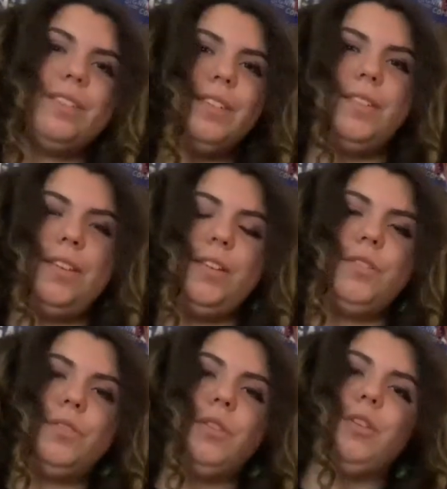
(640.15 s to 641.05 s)

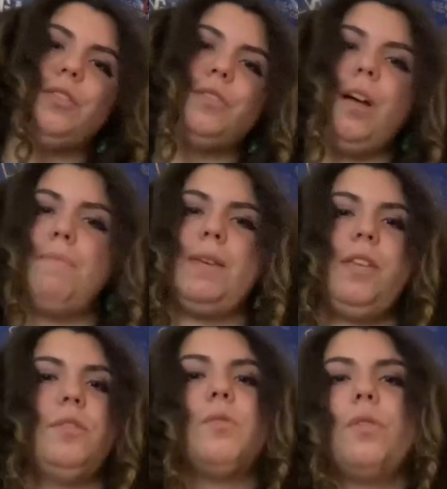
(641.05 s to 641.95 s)
disease or
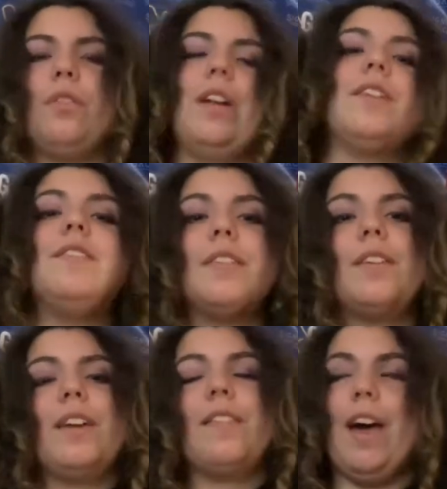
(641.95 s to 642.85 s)
zombies or anything
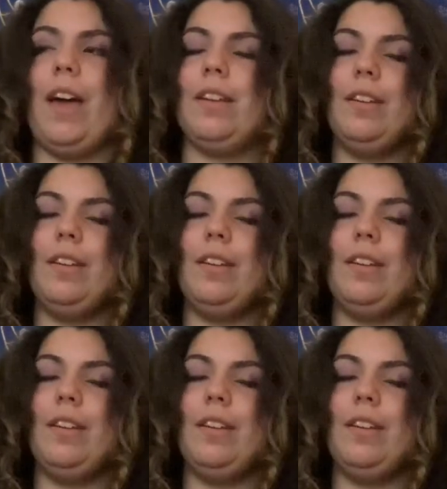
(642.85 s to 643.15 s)
like that,